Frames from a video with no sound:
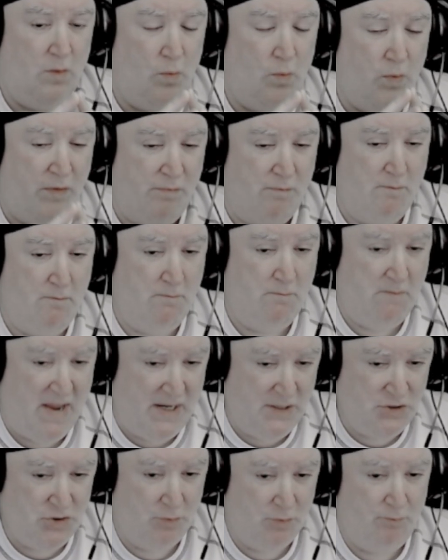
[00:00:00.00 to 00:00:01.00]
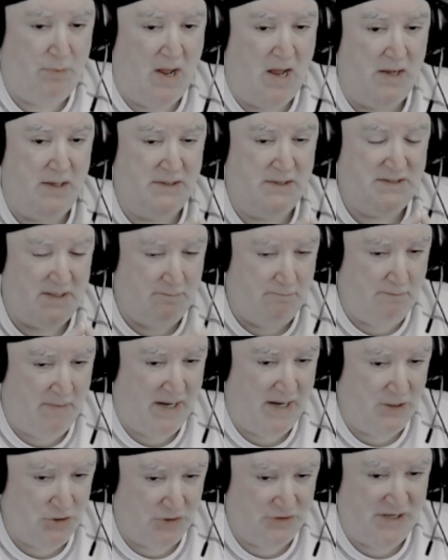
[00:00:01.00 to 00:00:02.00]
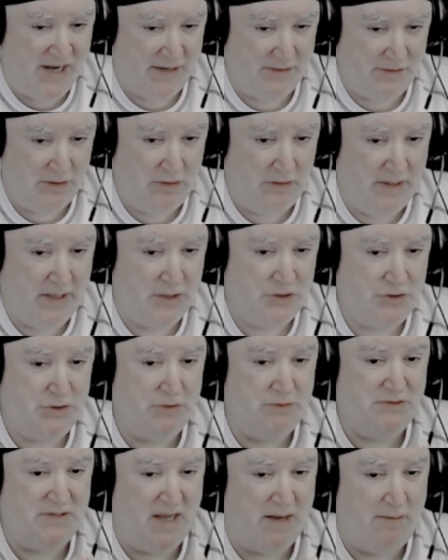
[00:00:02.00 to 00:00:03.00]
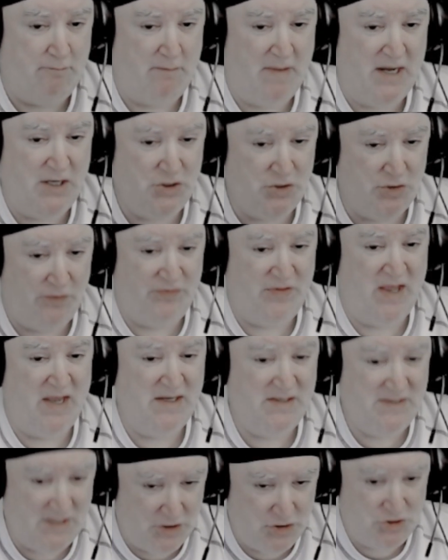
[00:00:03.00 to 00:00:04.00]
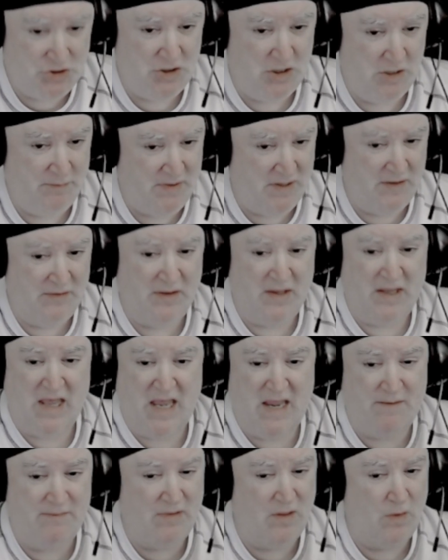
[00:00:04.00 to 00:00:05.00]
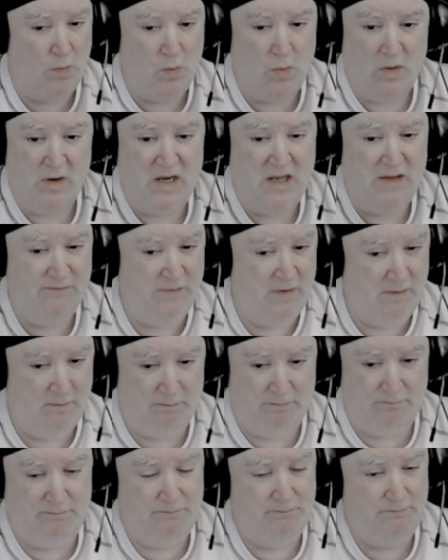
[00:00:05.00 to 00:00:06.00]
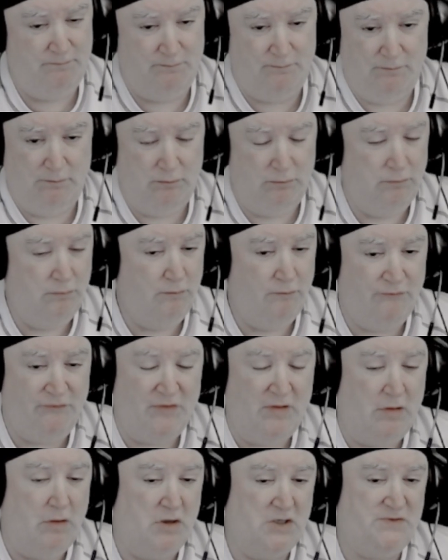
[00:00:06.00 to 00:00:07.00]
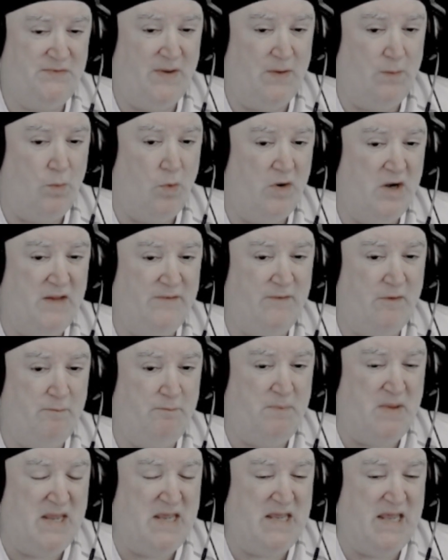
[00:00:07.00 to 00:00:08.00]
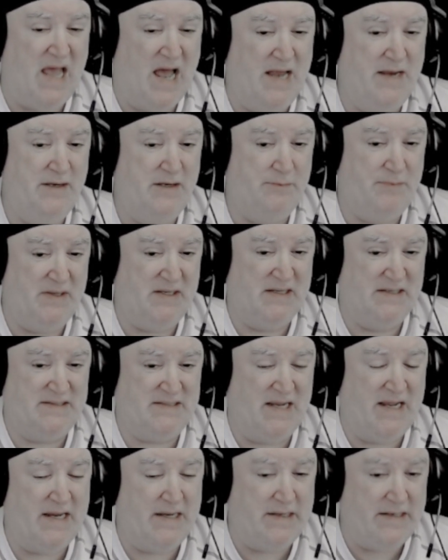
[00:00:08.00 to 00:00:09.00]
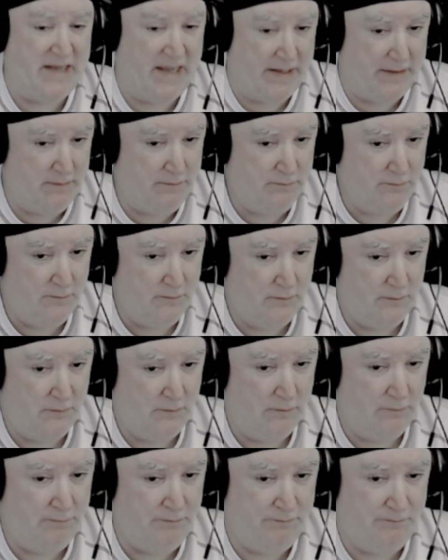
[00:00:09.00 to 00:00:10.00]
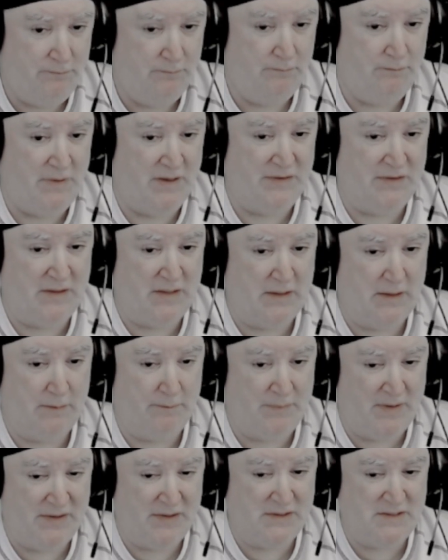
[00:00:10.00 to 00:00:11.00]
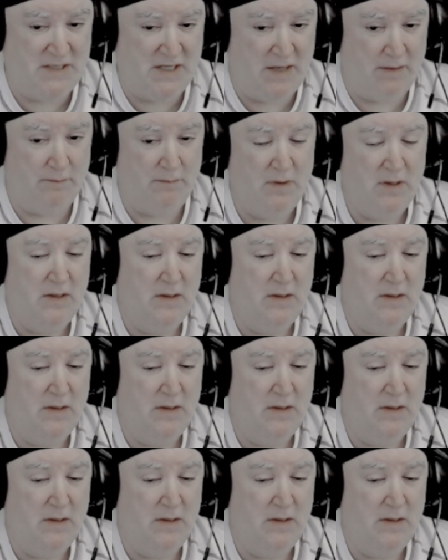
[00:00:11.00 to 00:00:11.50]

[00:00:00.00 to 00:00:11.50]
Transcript: with major bugs and major technical issues and major things that should have been in the game that weren't even, for the looks of it, weren't even begun to be designed yet by the team.